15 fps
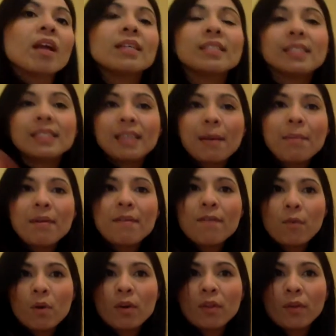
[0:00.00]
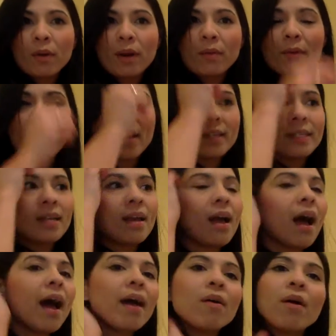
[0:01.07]
since I'm in fourth grade, right,
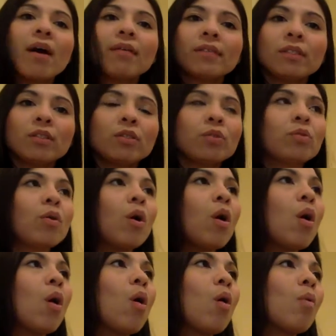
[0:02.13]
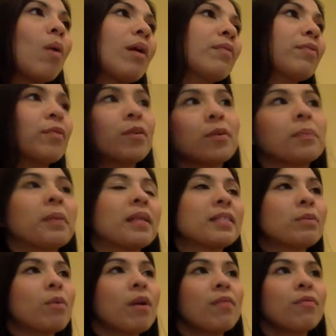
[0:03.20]
I don't have to do one-fourth
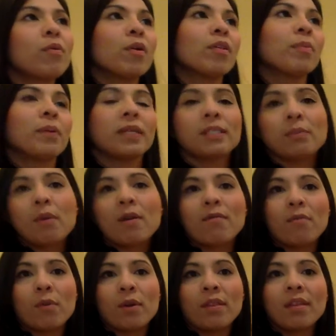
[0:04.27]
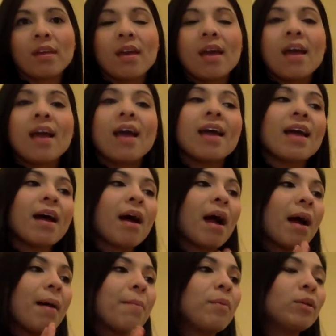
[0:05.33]
plus one-fourth plus one-fourth.
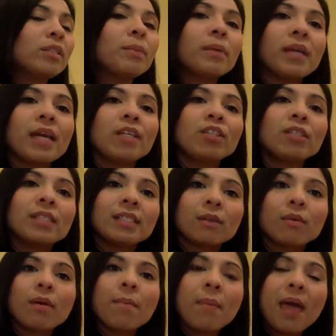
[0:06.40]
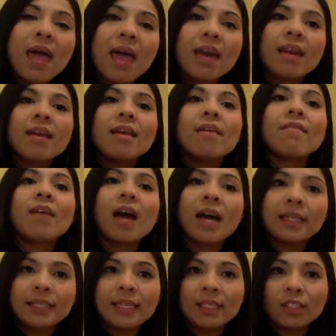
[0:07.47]
Uh, multiplication is a repetitive
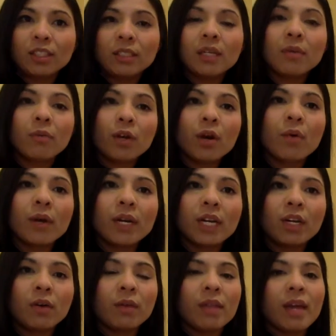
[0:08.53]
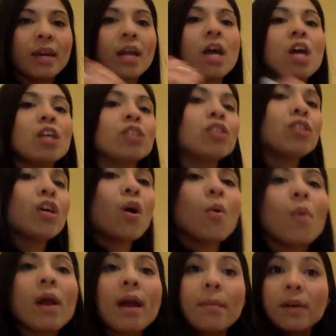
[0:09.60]
addition, and we already know that. So
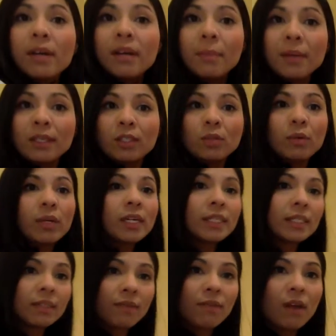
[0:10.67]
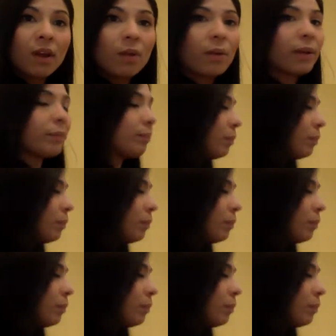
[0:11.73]
what I'm going to be doing is the following,